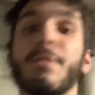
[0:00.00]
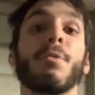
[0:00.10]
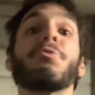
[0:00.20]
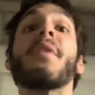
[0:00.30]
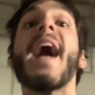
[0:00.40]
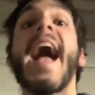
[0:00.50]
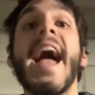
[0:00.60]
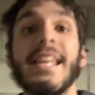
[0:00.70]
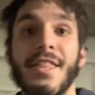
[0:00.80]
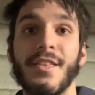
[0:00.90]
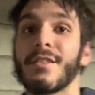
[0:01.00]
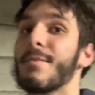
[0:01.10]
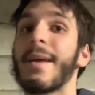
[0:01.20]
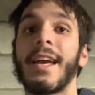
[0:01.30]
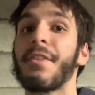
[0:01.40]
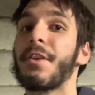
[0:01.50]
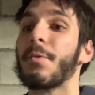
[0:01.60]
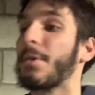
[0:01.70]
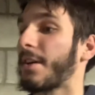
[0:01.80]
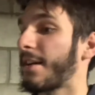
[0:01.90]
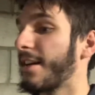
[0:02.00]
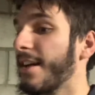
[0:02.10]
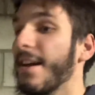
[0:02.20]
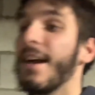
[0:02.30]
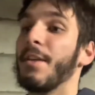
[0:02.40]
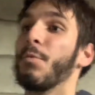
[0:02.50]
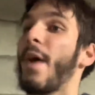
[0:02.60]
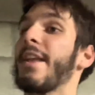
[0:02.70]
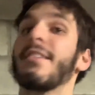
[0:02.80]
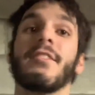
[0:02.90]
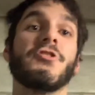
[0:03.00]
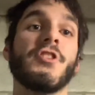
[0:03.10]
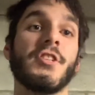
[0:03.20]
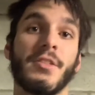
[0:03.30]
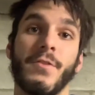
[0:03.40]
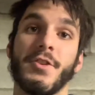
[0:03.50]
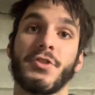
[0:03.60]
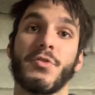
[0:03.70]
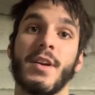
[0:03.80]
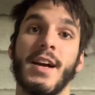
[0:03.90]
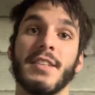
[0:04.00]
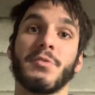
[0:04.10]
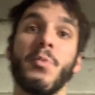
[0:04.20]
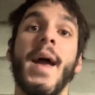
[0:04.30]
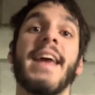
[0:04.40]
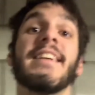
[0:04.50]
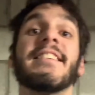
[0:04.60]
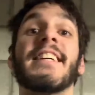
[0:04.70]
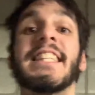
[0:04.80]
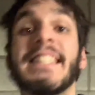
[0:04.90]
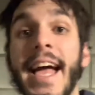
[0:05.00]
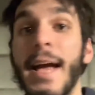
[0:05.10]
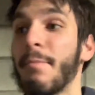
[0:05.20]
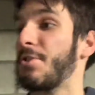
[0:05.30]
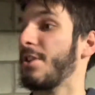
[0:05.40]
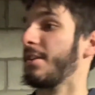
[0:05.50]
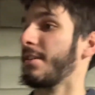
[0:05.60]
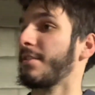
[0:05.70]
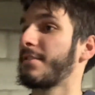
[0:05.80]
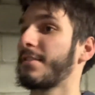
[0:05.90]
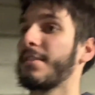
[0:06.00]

We'll do anything to make anything work. And Wayne is a genius for the trunk, guys. Wayne is a damn genius.